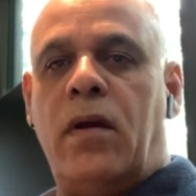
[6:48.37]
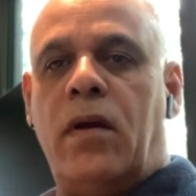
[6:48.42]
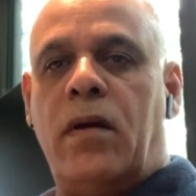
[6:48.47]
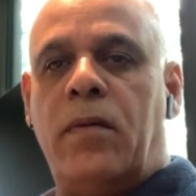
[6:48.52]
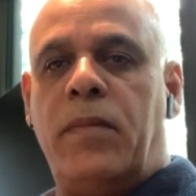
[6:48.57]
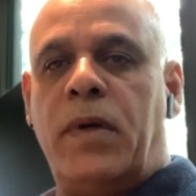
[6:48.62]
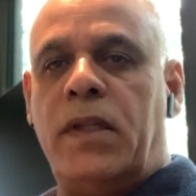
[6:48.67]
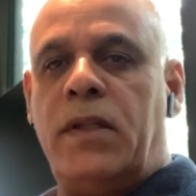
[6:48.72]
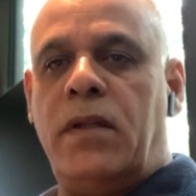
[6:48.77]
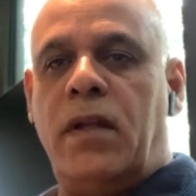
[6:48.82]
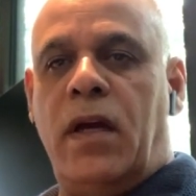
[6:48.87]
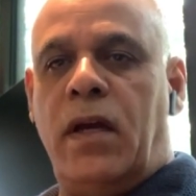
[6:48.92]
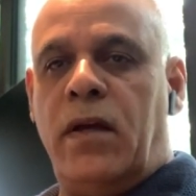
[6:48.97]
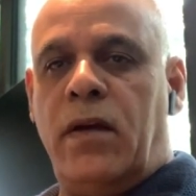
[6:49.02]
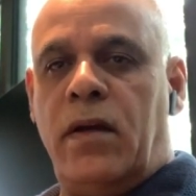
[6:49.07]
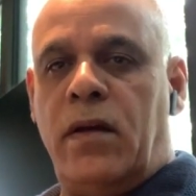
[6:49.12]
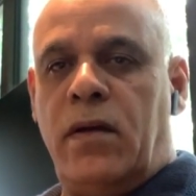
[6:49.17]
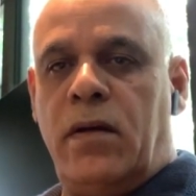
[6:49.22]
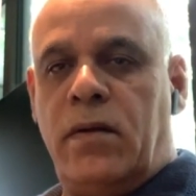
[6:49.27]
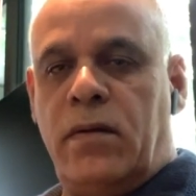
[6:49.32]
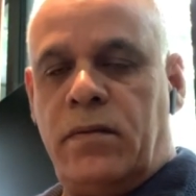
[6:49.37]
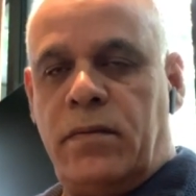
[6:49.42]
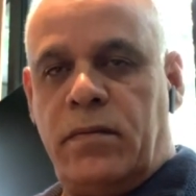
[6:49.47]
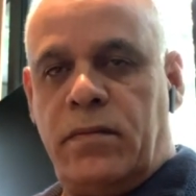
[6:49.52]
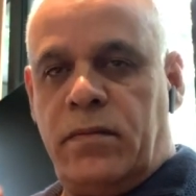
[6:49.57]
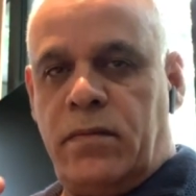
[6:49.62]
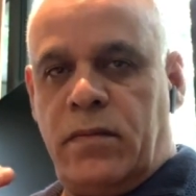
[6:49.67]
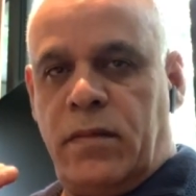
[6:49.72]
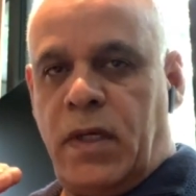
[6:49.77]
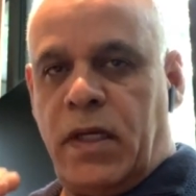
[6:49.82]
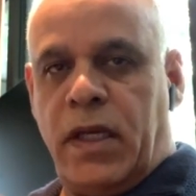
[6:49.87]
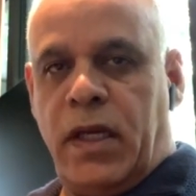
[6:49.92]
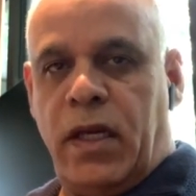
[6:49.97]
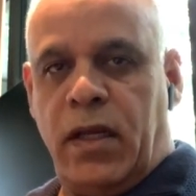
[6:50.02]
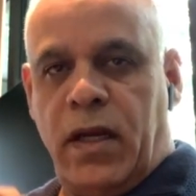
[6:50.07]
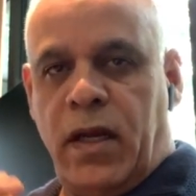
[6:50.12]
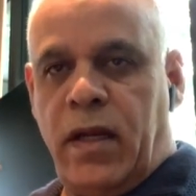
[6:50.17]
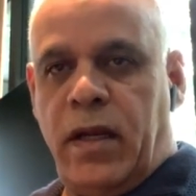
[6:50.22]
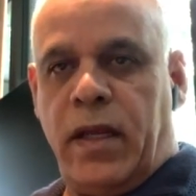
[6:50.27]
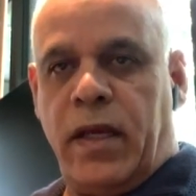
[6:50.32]
But
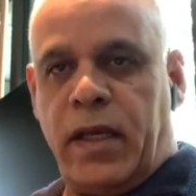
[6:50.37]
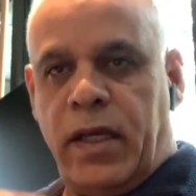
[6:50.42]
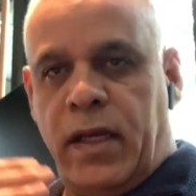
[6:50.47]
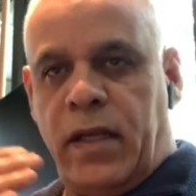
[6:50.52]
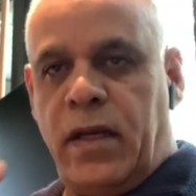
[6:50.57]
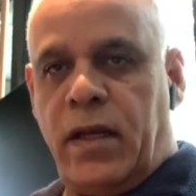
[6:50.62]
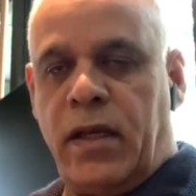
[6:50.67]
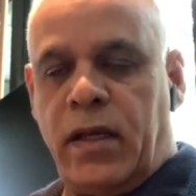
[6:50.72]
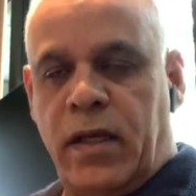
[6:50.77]
again and again,